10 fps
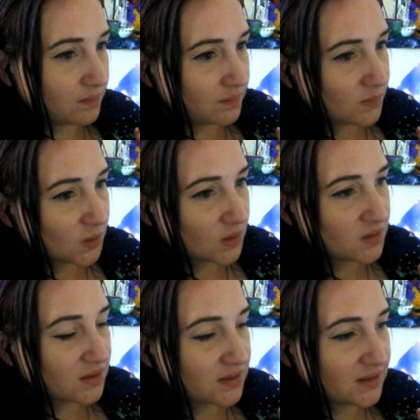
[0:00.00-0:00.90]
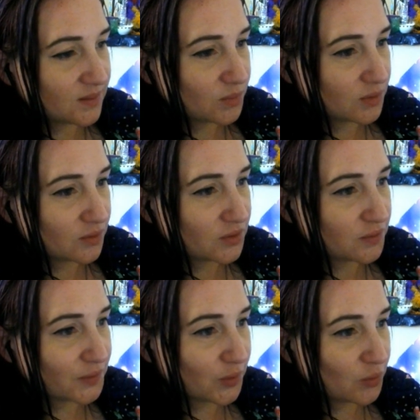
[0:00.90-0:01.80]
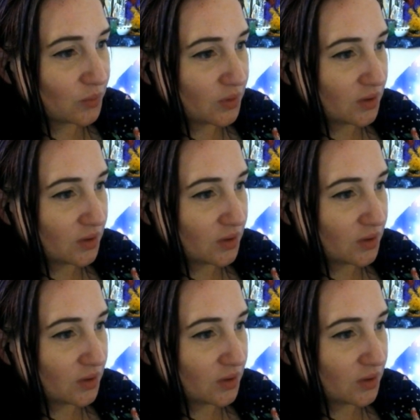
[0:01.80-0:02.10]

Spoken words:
because I didn't put foam